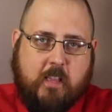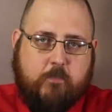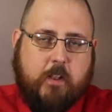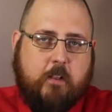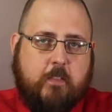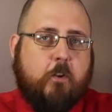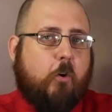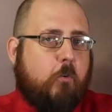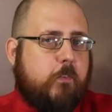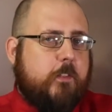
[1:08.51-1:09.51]
given that
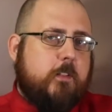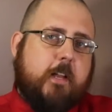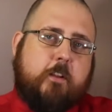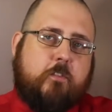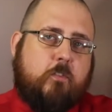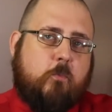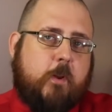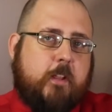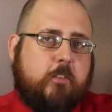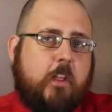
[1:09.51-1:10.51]
over the last 2
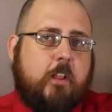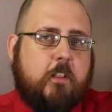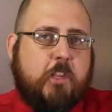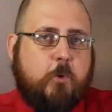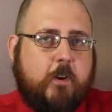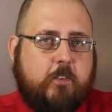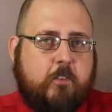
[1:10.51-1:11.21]
weeks, the U.S.